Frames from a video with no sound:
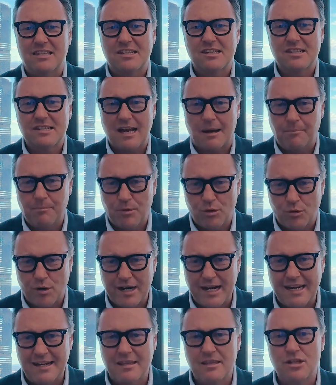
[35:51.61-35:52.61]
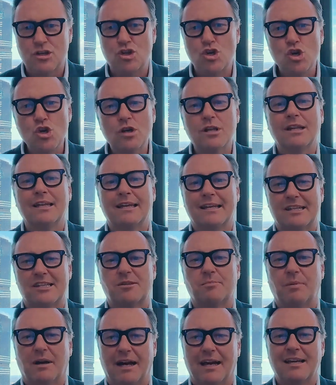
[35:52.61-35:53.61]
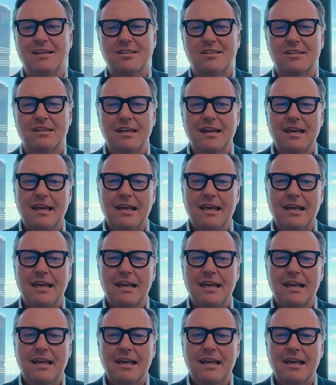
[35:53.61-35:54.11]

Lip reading: submarine and the nuclear space,